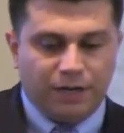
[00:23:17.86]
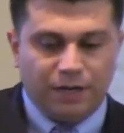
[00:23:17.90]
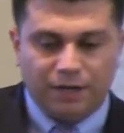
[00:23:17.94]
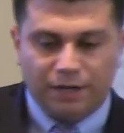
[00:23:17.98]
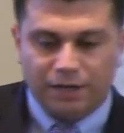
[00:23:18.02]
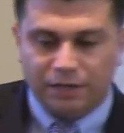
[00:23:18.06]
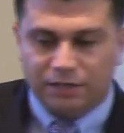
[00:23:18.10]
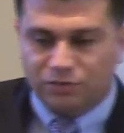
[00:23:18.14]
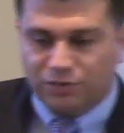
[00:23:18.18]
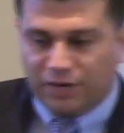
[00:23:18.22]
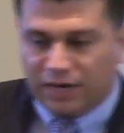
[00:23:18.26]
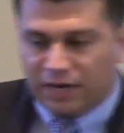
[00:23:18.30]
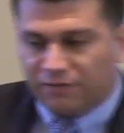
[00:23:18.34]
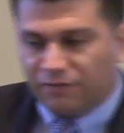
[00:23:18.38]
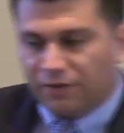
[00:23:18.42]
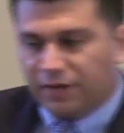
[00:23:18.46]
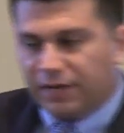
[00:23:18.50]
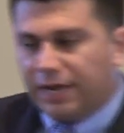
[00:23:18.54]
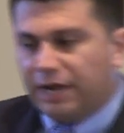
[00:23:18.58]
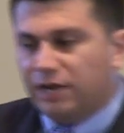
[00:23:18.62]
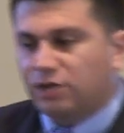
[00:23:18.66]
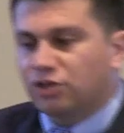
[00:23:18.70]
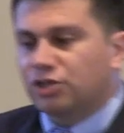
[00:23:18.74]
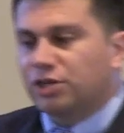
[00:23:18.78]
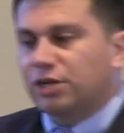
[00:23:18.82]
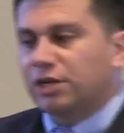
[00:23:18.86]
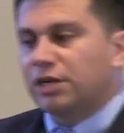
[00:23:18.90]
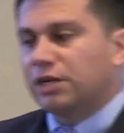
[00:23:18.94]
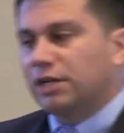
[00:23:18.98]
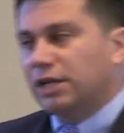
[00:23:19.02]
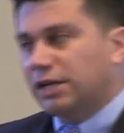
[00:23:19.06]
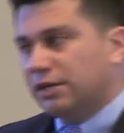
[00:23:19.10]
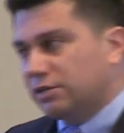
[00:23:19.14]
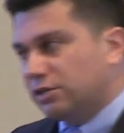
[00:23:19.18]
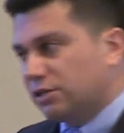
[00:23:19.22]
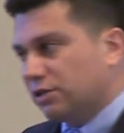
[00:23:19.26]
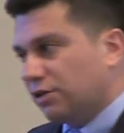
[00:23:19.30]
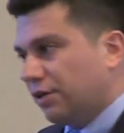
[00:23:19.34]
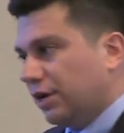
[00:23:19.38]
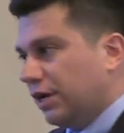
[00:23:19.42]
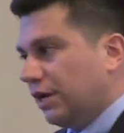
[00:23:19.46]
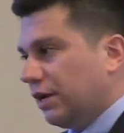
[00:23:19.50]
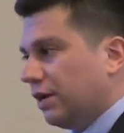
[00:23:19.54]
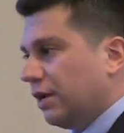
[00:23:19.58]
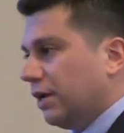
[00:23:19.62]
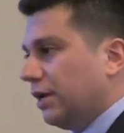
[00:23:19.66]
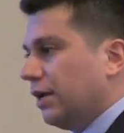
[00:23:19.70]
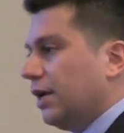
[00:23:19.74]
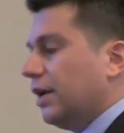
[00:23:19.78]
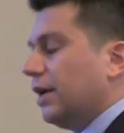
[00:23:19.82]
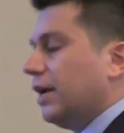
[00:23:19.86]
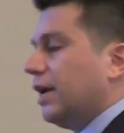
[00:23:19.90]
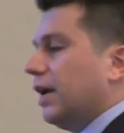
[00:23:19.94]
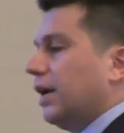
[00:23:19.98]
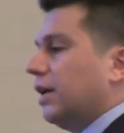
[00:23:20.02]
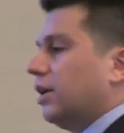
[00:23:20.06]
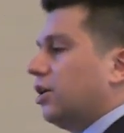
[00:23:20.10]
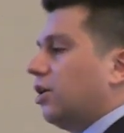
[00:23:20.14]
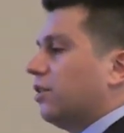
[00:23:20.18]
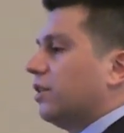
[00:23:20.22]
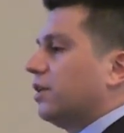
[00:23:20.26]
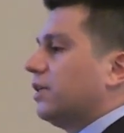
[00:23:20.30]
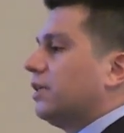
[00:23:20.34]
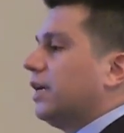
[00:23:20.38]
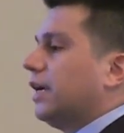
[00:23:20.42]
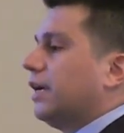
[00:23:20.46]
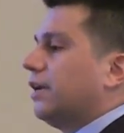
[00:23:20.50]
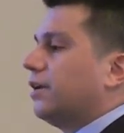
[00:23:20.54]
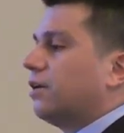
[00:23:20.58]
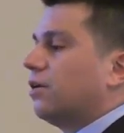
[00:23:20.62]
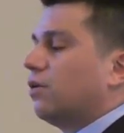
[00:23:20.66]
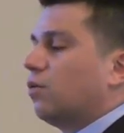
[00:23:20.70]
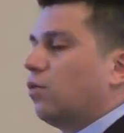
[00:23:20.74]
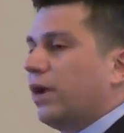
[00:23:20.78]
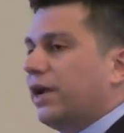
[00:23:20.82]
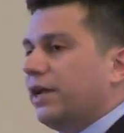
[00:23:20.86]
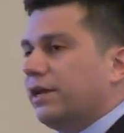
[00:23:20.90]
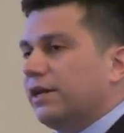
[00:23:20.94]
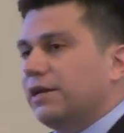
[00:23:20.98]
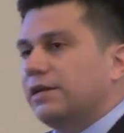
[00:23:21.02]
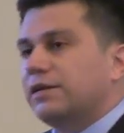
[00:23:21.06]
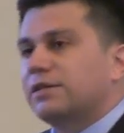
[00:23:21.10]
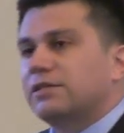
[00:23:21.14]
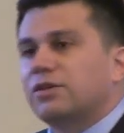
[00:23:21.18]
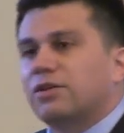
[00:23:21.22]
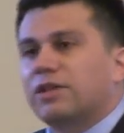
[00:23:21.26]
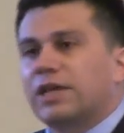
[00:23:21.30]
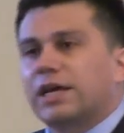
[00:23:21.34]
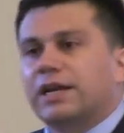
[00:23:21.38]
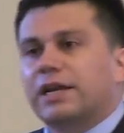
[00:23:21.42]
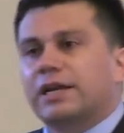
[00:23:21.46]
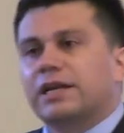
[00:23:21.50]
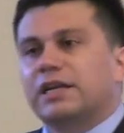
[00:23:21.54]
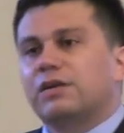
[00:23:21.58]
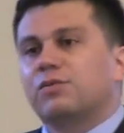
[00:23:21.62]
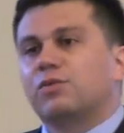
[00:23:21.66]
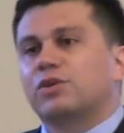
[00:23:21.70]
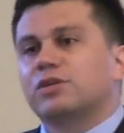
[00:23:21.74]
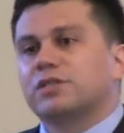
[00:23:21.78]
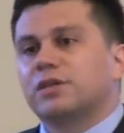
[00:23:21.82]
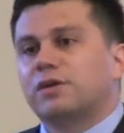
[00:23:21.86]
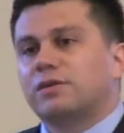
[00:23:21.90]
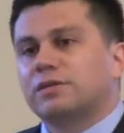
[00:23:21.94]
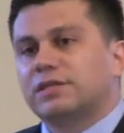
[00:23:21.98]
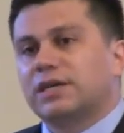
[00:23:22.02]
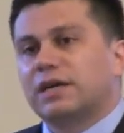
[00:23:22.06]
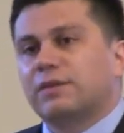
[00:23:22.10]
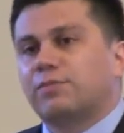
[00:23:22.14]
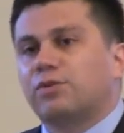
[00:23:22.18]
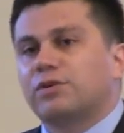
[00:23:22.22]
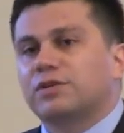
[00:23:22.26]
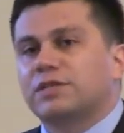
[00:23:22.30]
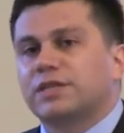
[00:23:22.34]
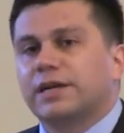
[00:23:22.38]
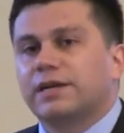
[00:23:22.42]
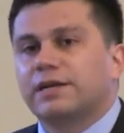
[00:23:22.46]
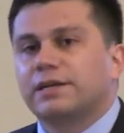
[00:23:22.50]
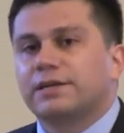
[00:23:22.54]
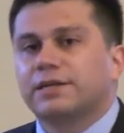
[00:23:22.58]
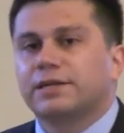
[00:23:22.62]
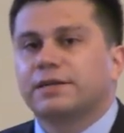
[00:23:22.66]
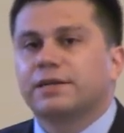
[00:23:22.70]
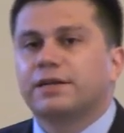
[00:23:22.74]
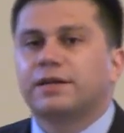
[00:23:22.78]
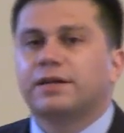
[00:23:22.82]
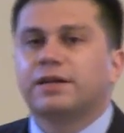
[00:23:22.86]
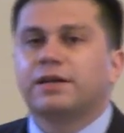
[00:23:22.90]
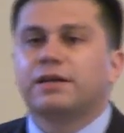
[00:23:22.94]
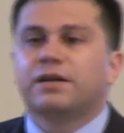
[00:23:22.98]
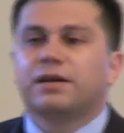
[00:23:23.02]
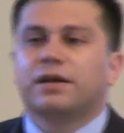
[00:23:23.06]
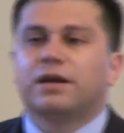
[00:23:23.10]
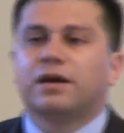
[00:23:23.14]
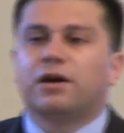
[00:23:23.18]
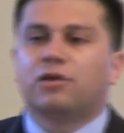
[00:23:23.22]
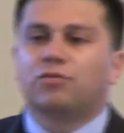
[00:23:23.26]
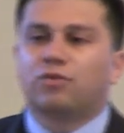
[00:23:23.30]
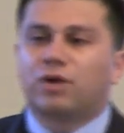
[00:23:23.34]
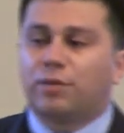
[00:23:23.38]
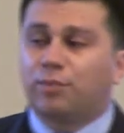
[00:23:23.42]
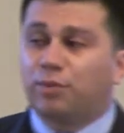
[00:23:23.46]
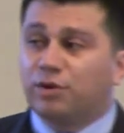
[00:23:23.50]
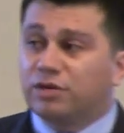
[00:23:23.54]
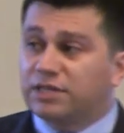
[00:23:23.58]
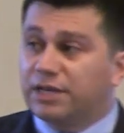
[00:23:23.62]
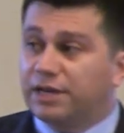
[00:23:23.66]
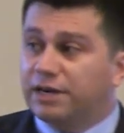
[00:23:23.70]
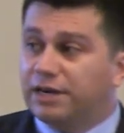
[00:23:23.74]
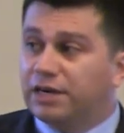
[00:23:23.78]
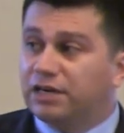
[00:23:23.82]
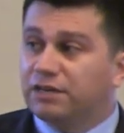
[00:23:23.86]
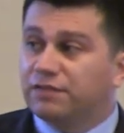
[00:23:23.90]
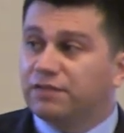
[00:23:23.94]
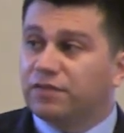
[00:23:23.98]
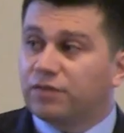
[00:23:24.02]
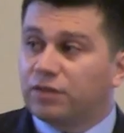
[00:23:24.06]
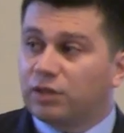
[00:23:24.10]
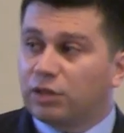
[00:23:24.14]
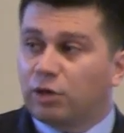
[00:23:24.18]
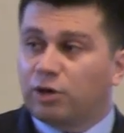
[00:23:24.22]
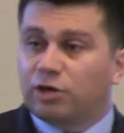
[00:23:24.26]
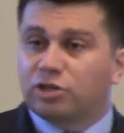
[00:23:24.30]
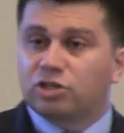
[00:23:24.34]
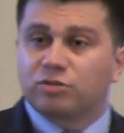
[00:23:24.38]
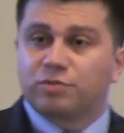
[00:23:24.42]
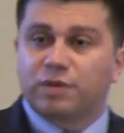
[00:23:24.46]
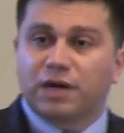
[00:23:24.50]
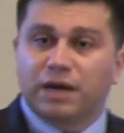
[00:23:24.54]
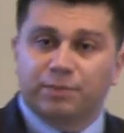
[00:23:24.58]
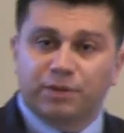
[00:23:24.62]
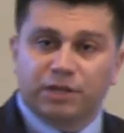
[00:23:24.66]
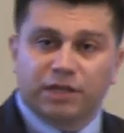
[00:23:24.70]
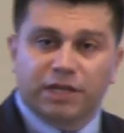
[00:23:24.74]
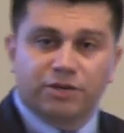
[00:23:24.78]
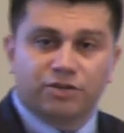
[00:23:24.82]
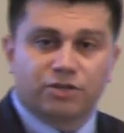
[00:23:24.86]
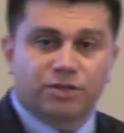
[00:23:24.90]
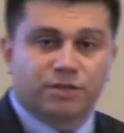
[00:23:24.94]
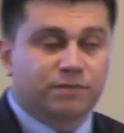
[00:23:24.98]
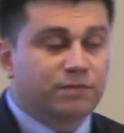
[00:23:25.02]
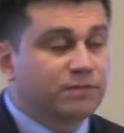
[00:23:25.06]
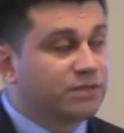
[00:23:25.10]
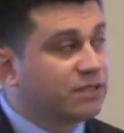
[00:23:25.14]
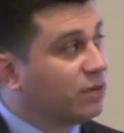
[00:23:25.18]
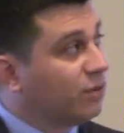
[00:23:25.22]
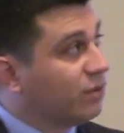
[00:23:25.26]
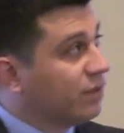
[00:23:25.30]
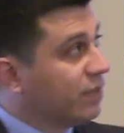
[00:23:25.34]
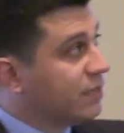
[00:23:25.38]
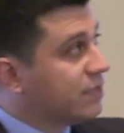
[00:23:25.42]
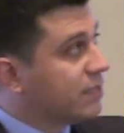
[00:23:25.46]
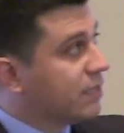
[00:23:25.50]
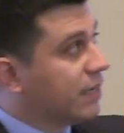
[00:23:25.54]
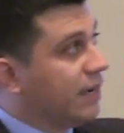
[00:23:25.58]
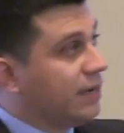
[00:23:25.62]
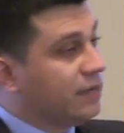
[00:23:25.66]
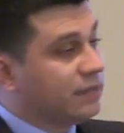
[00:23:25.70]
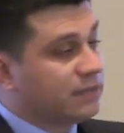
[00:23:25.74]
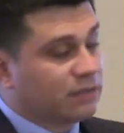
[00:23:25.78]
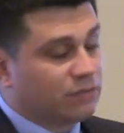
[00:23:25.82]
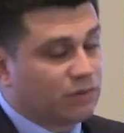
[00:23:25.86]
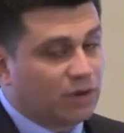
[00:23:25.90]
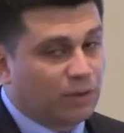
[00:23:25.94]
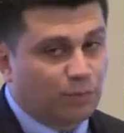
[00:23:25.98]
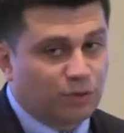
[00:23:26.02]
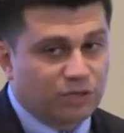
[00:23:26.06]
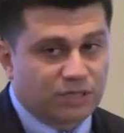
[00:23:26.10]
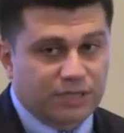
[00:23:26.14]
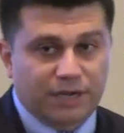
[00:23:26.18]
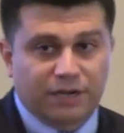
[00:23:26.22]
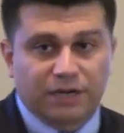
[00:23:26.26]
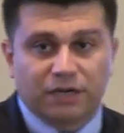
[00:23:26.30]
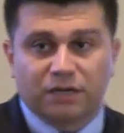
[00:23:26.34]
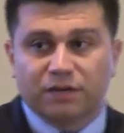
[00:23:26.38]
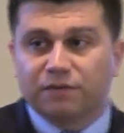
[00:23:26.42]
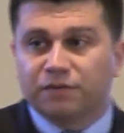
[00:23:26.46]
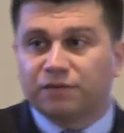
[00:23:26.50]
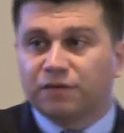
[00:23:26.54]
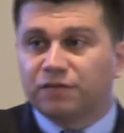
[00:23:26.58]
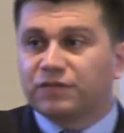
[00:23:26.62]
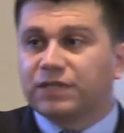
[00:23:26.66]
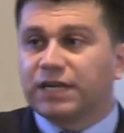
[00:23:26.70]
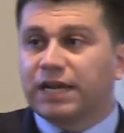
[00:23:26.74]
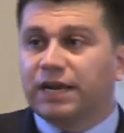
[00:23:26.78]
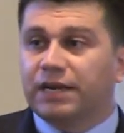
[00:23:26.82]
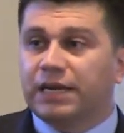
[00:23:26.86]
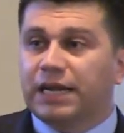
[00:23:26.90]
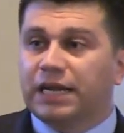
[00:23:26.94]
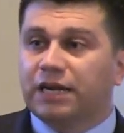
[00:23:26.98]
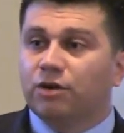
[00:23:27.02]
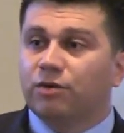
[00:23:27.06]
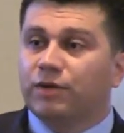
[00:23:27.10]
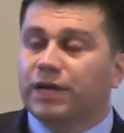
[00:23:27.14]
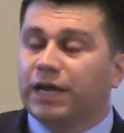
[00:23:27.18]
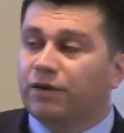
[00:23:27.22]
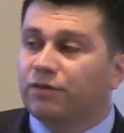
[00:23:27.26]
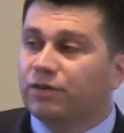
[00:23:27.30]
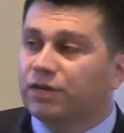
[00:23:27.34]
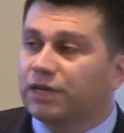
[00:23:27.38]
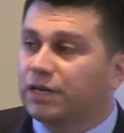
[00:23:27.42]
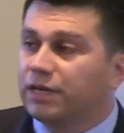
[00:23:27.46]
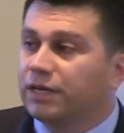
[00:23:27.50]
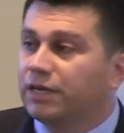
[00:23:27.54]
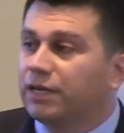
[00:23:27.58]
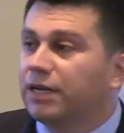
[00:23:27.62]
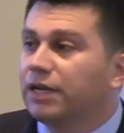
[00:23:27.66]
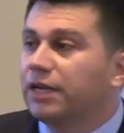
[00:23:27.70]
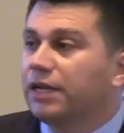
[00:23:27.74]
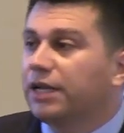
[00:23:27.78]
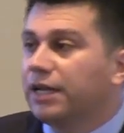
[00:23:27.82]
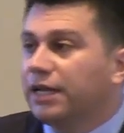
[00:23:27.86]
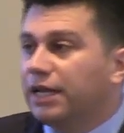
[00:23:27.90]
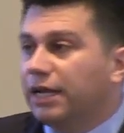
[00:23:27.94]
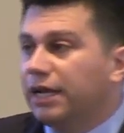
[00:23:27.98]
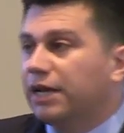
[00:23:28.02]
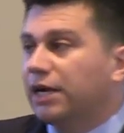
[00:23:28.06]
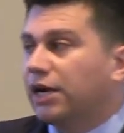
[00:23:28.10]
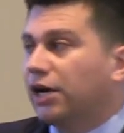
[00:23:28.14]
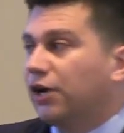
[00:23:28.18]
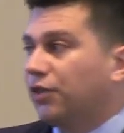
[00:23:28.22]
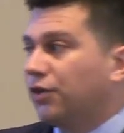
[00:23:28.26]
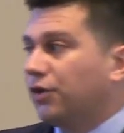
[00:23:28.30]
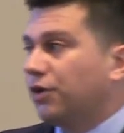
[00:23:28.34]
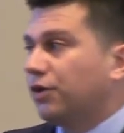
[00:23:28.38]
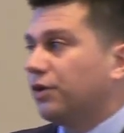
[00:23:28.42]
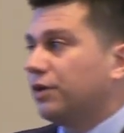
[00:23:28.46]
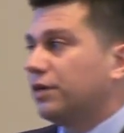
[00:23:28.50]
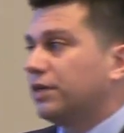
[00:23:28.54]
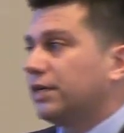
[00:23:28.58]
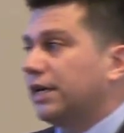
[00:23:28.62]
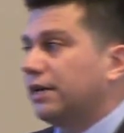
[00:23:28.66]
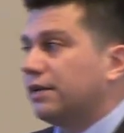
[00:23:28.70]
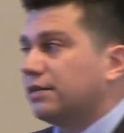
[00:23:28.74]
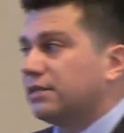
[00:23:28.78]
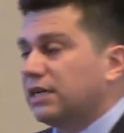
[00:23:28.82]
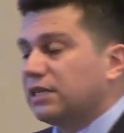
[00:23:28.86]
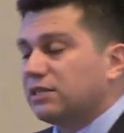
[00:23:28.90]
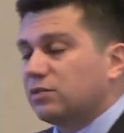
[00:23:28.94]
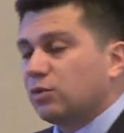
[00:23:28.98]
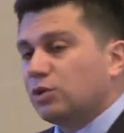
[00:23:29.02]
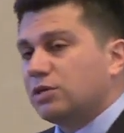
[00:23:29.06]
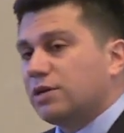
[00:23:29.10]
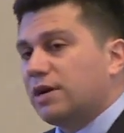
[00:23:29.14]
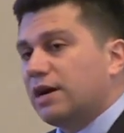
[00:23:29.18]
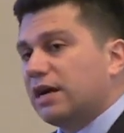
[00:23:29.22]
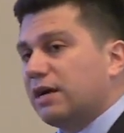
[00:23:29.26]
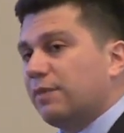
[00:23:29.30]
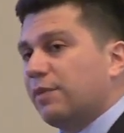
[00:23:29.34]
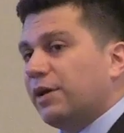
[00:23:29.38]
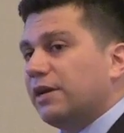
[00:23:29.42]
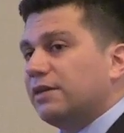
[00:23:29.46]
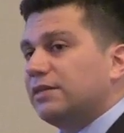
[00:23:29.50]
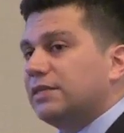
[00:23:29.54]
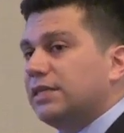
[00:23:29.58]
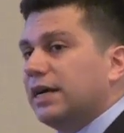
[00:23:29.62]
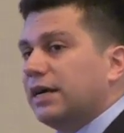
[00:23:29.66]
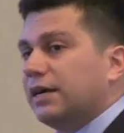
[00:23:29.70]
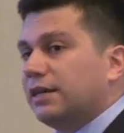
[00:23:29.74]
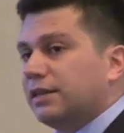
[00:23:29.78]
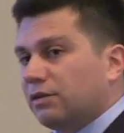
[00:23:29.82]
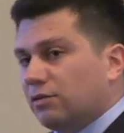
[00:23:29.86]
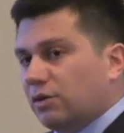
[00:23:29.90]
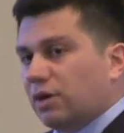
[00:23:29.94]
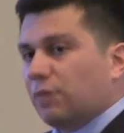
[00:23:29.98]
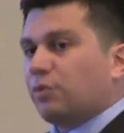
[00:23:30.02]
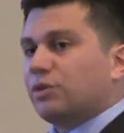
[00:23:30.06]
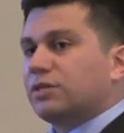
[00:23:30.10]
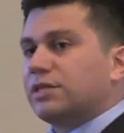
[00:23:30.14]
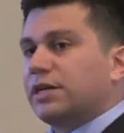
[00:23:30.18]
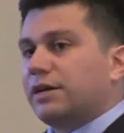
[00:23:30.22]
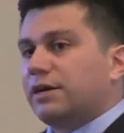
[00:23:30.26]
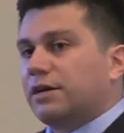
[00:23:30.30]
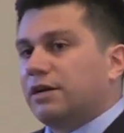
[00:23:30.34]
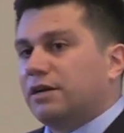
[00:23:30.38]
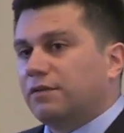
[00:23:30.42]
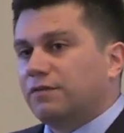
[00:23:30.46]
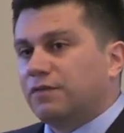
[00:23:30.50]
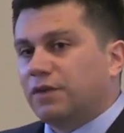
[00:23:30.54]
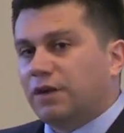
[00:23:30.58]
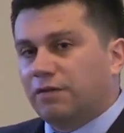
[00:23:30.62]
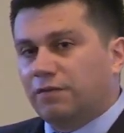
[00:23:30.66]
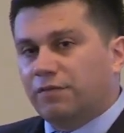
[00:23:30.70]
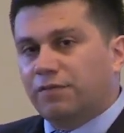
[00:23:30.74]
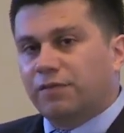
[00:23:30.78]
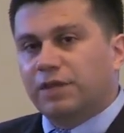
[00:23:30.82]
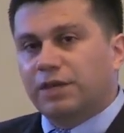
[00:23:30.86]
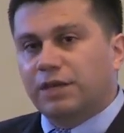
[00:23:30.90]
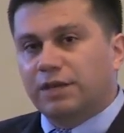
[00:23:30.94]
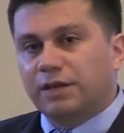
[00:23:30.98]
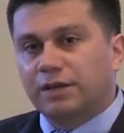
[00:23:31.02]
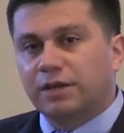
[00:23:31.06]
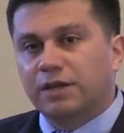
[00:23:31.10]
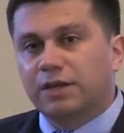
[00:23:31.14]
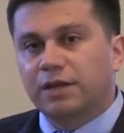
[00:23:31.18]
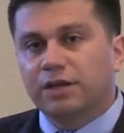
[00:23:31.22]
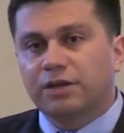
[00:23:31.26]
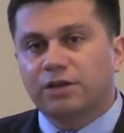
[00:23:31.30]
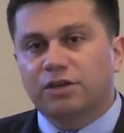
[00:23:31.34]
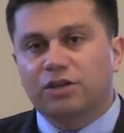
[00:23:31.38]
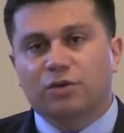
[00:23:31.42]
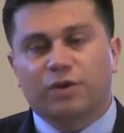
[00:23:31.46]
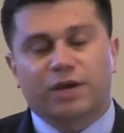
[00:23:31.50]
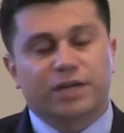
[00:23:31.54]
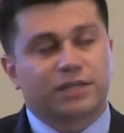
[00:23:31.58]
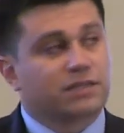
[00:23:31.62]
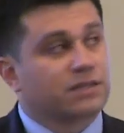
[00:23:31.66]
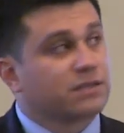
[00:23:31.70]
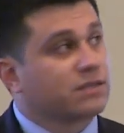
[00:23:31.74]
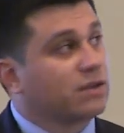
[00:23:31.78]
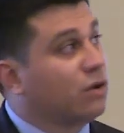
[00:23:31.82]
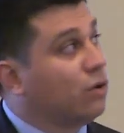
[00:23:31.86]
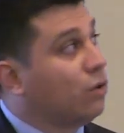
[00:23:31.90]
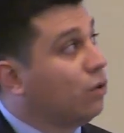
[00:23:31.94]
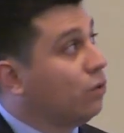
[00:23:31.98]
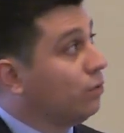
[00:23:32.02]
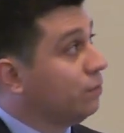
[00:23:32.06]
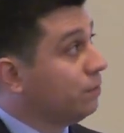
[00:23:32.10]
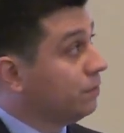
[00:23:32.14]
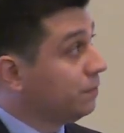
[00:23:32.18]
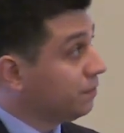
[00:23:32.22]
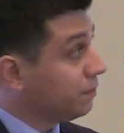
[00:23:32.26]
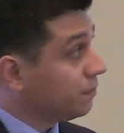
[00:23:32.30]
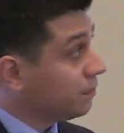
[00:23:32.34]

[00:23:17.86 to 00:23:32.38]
uh, stratification and clustering, and all the data are weighted so that any results I present are representative of the larger population. So in this case, the representative of San Diego County. In other data sets we'll talk about in a second, the representative of the US as a whole.